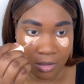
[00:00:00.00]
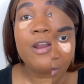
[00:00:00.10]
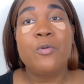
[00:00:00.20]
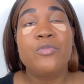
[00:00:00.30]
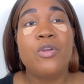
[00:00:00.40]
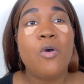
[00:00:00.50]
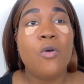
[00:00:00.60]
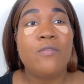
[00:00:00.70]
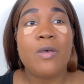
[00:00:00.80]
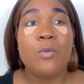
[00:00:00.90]
I don't
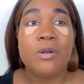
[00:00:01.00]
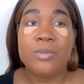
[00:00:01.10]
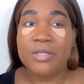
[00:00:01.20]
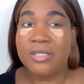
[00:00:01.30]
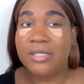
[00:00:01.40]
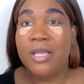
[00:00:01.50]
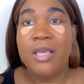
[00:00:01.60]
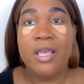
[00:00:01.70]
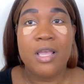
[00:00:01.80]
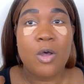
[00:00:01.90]
know if I want to put this
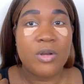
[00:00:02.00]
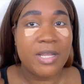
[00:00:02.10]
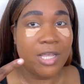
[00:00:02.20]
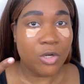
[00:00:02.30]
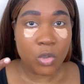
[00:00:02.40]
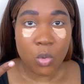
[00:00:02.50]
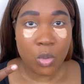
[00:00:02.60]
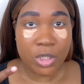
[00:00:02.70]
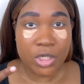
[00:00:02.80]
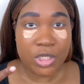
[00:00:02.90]
on the inner
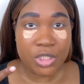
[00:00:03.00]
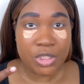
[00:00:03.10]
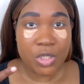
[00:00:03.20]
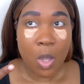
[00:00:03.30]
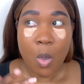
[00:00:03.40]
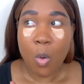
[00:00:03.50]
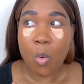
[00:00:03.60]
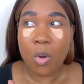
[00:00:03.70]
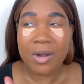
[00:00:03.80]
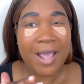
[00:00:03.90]
corners
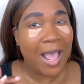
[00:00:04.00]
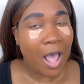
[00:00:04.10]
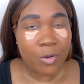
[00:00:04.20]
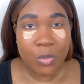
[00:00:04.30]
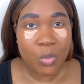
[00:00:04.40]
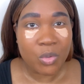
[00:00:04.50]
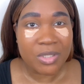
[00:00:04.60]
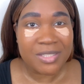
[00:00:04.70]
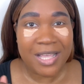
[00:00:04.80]
or the outer corners.